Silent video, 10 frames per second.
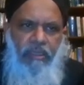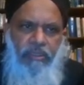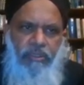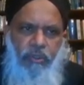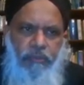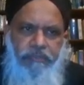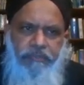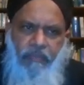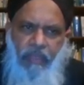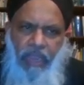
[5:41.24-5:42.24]
So
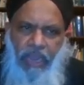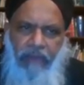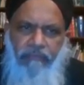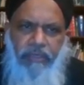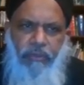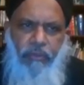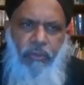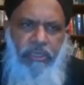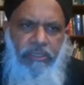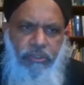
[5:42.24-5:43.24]
our
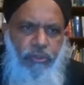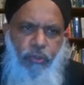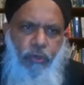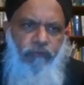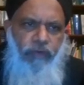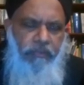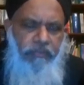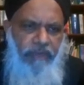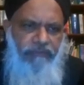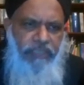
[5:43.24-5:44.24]
goal is to go
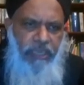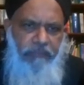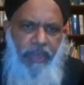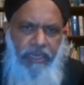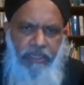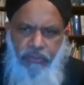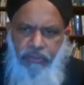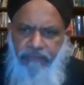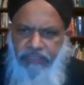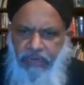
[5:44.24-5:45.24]
from nafs amara to
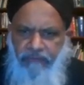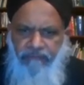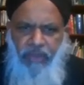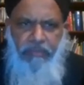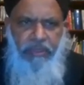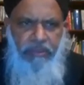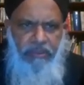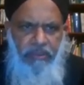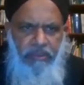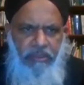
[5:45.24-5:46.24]
nafs lawwama,
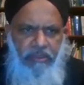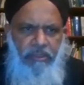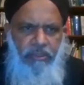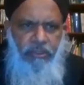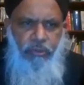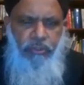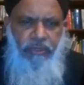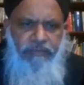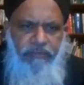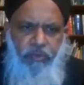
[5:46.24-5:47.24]
to
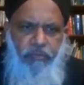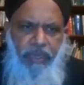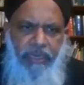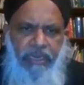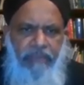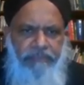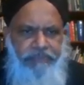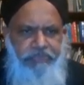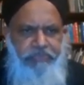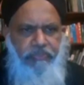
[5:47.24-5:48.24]
nafs mutmainna.
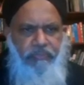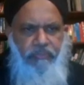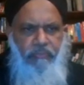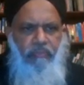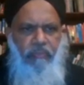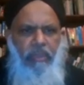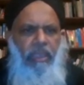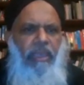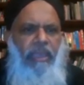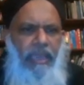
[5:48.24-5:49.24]

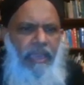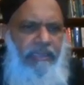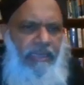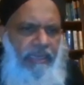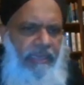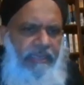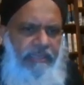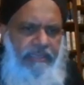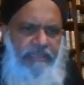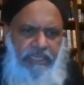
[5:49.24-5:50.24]
And
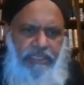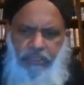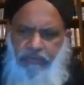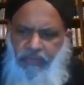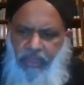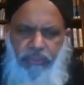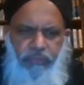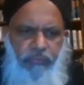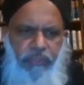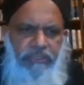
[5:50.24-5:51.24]
uh, discussion of how
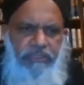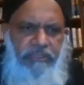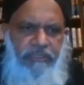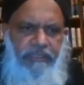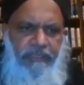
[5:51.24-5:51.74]
this works